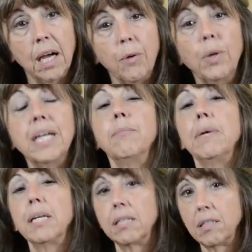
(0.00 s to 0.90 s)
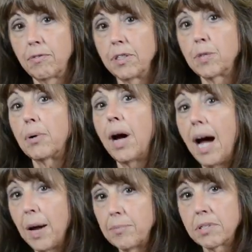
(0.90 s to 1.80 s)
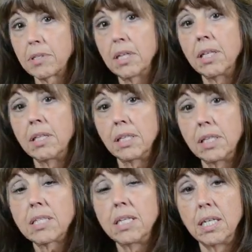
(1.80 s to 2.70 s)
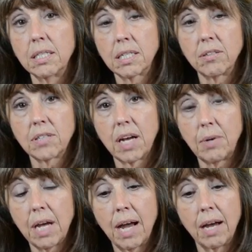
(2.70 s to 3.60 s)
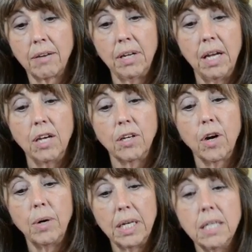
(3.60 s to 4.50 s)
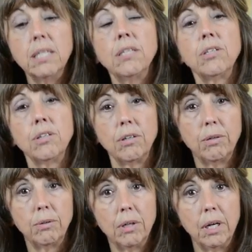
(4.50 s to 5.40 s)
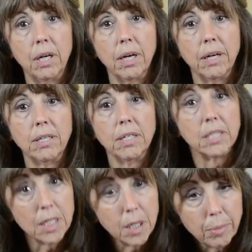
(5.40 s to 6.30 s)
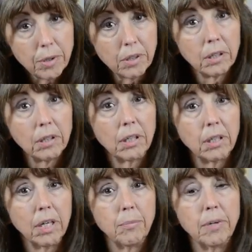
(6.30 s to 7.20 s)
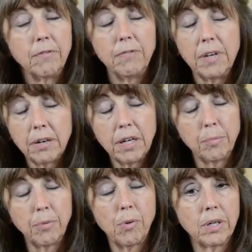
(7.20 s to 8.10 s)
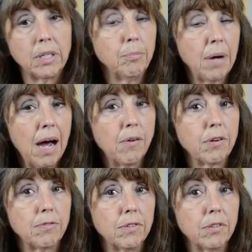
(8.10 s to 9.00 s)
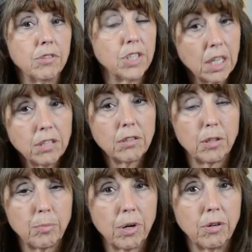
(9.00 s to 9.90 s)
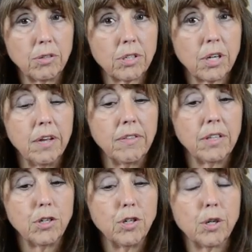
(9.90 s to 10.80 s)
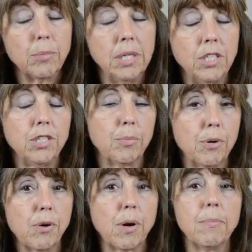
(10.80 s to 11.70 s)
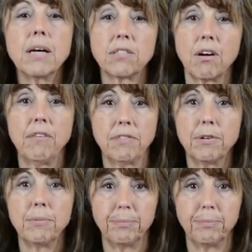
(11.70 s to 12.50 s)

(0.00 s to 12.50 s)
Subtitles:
We can make a difference perhaps in the listening skills that we have going into the deeper but very important and powerful, gentle approach that the Neuromeningeal program has to offer.